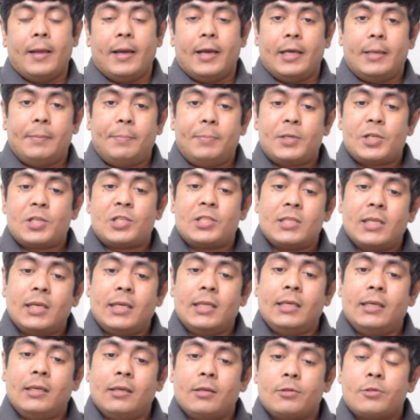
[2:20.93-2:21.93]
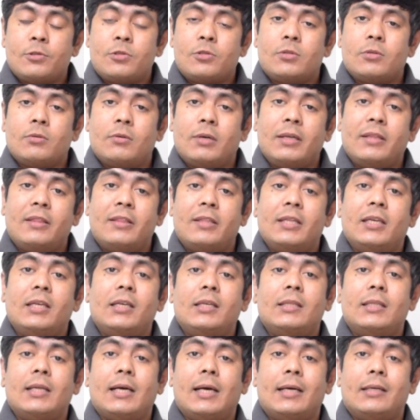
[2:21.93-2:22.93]
And personally also I
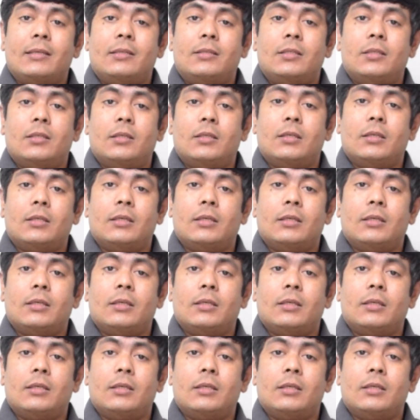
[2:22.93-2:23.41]
think that